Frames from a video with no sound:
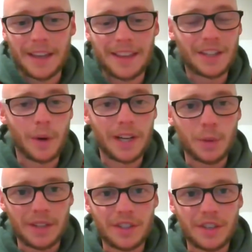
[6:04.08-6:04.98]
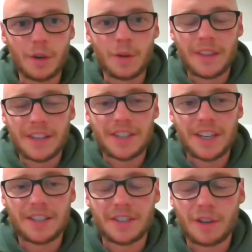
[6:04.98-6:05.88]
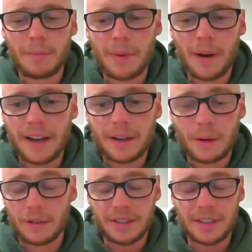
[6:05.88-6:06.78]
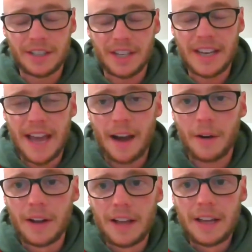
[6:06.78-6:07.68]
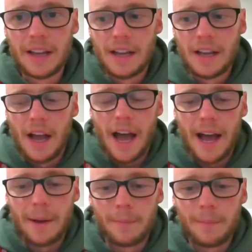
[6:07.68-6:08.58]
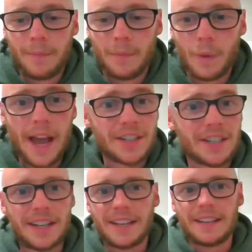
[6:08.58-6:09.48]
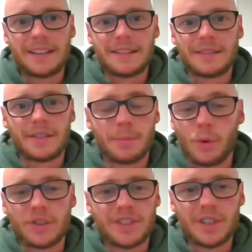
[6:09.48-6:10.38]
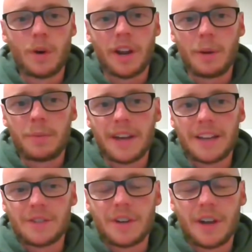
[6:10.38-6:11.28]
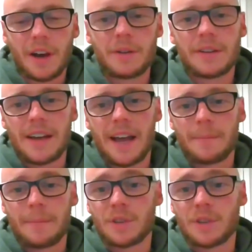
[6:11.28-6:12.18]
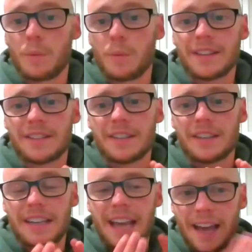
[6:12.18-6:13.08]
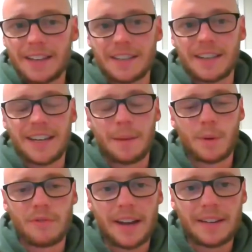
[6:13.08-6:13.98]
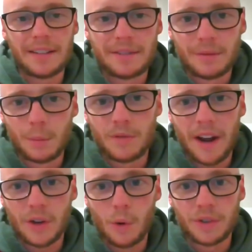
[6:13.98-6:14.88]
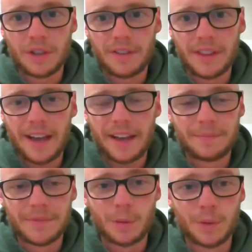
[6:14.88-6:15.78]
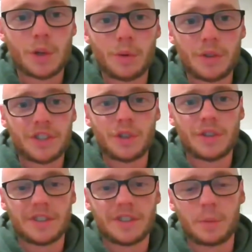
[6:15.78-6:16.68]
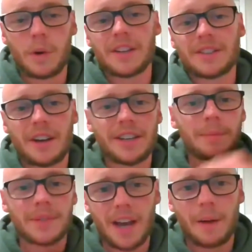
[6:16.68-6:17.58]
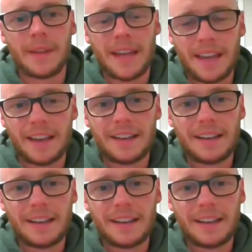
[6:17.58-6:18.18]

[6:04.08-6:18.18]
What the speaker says: then 2022, this year just gone by, or this year now, the borders still weren't open, as you know. So we went to Canada, and we ran the course over there. So we took all the students that were signed up to come here,